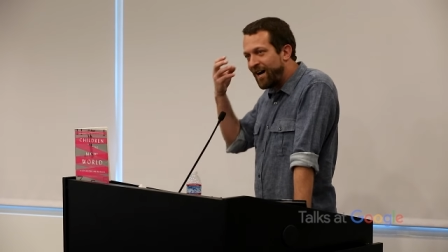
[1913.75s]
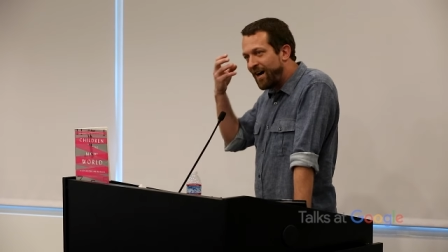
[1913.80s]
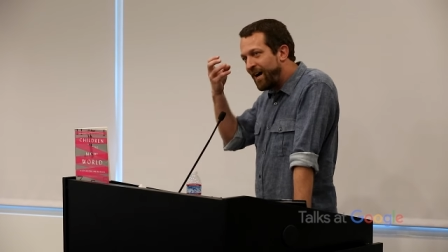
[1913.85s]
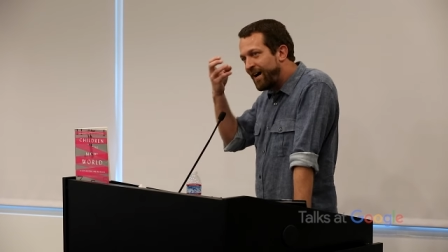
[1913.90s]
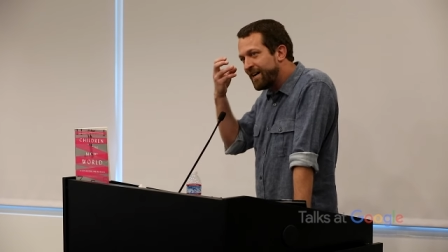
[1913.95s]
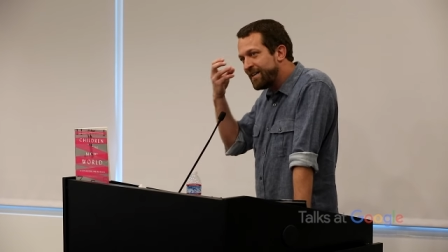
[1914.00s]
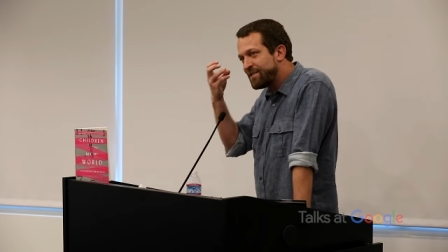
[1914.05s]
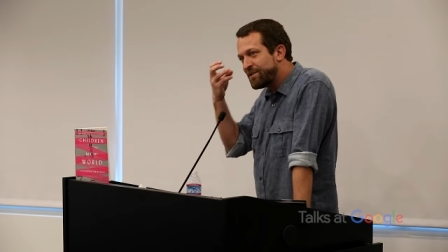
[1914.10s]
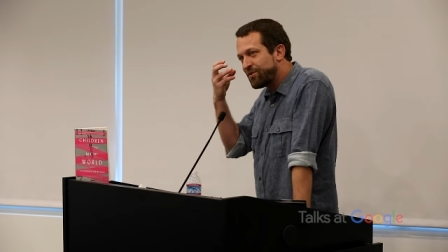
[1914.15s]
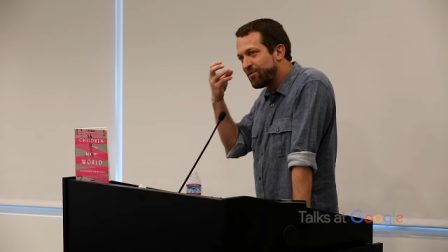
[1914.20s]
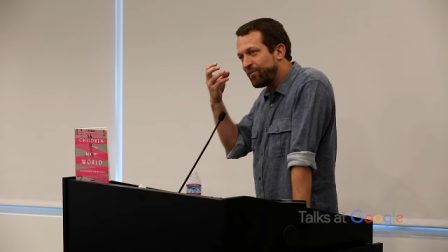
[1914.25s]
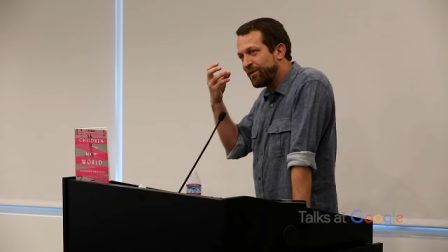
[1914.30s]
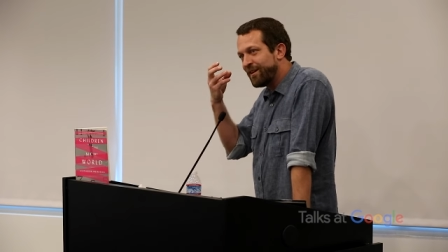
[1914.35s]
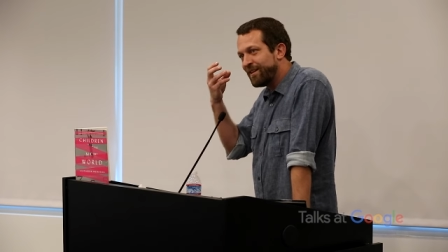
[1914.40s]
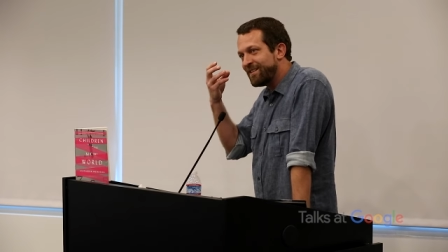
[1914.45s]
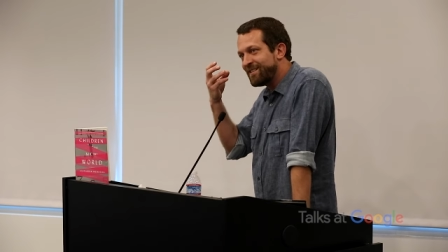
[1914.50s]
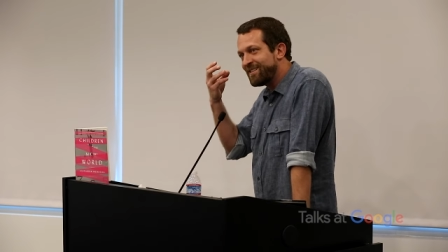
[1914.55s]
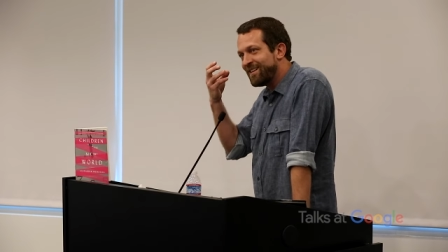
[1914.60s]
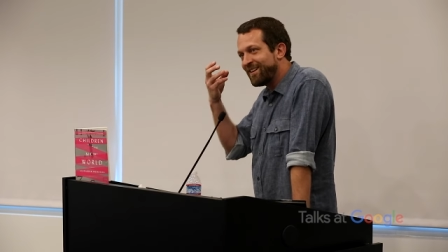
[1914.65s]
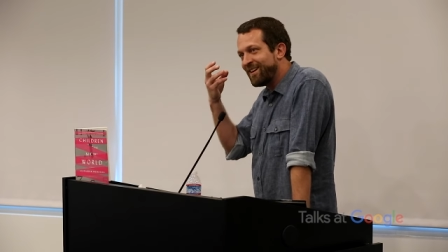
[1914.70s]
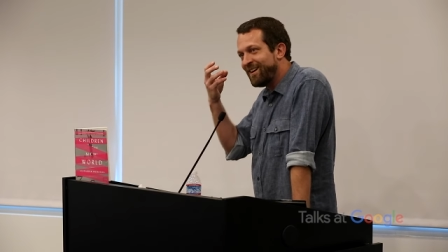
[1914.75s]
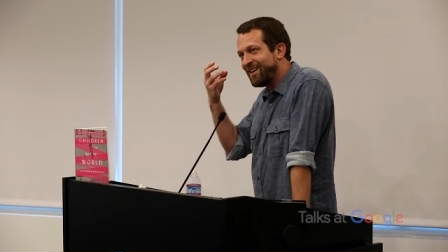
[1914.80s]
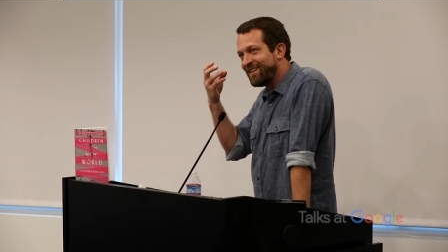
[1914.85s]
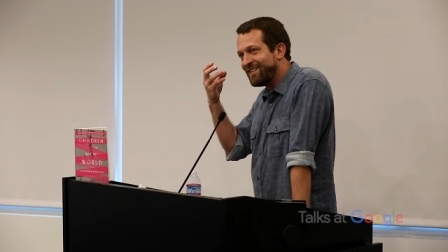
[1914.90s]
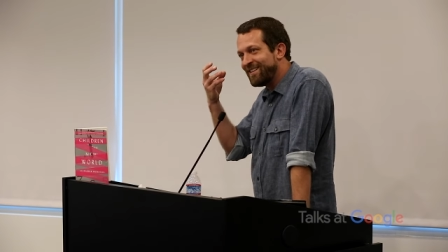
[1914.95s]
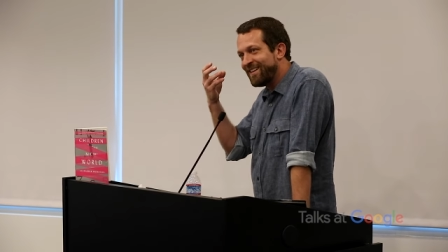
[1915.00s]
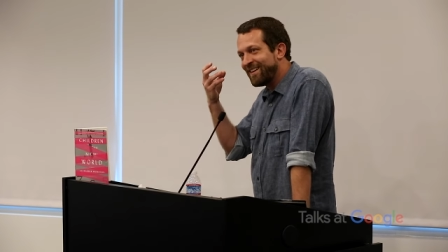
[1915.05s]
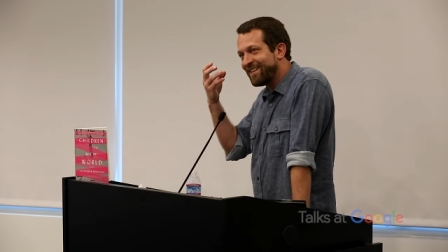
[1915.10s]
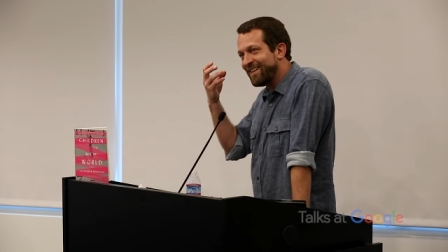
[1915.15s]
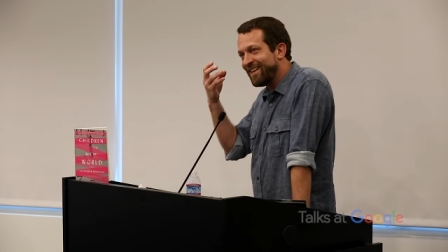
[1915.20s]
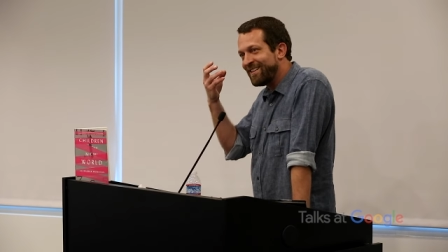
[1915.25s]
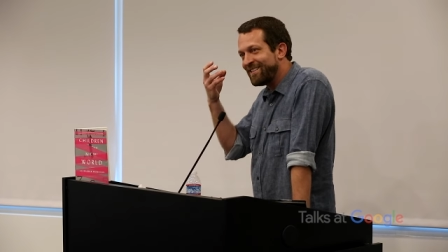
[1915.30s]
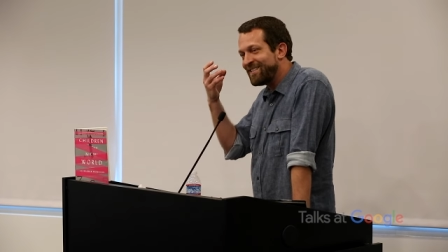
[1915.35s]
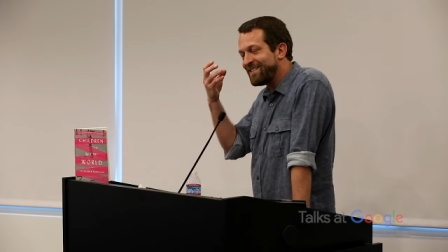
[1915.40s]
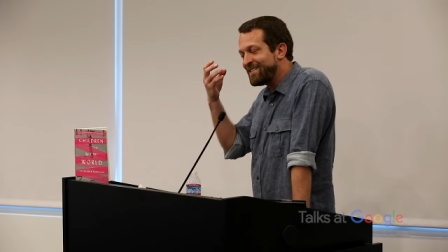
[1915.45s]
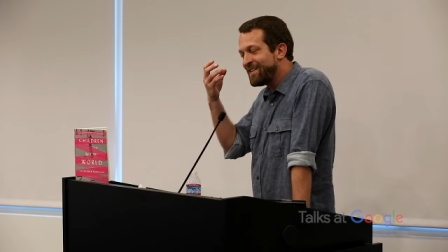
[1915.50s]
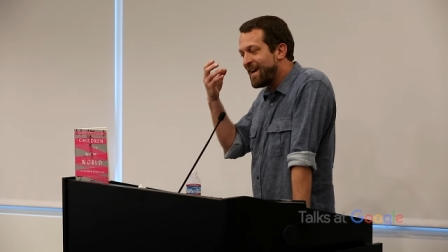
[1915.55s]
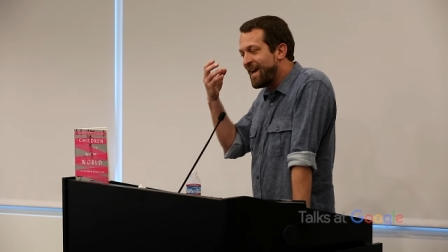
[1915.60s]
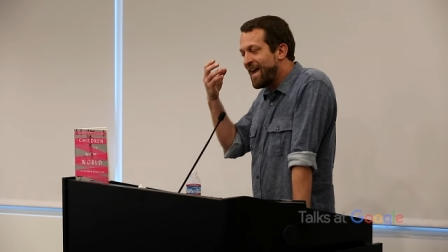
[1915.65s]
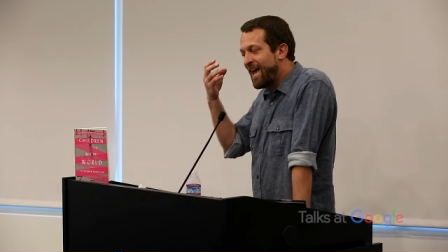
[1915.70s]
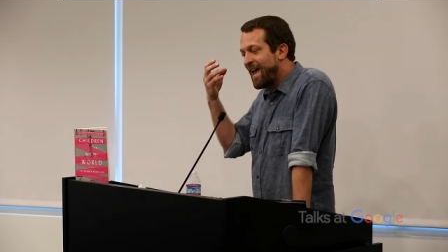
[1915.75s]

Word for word: eye screens and contact lenses